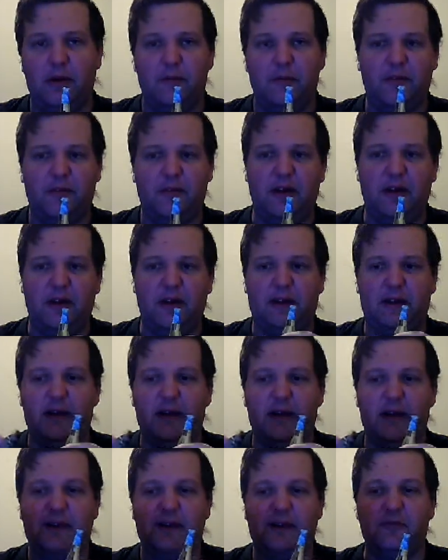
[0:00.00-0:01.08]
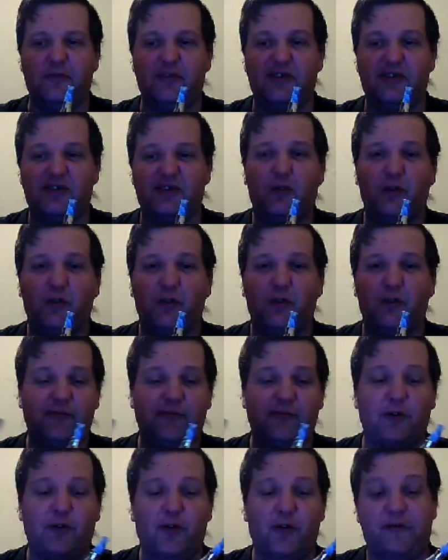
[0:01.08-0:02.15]
The connector was always
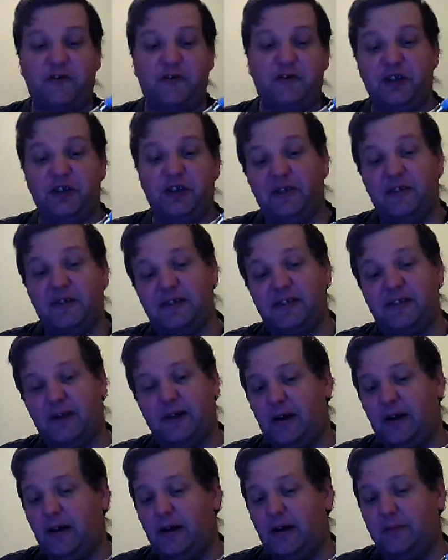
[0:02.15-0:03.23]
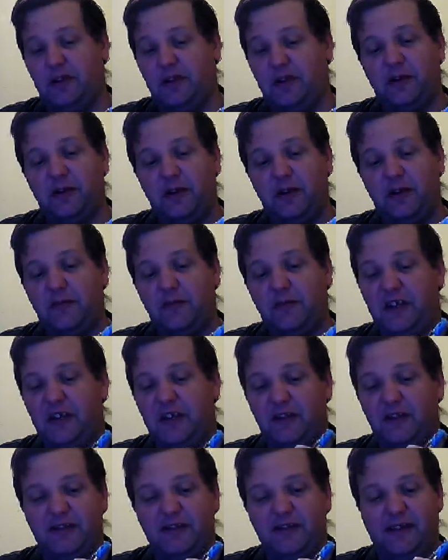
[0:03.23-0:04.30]
full of juice. You couldn't
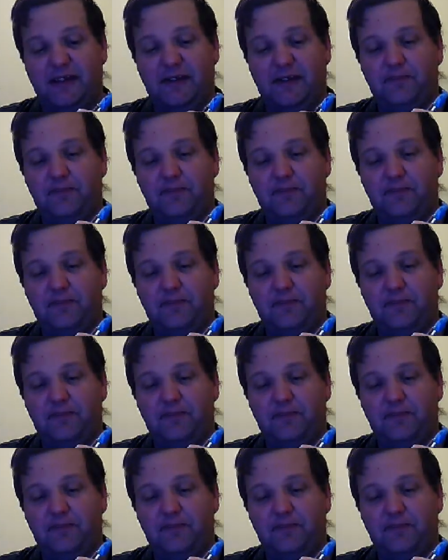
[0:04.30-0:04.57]
use it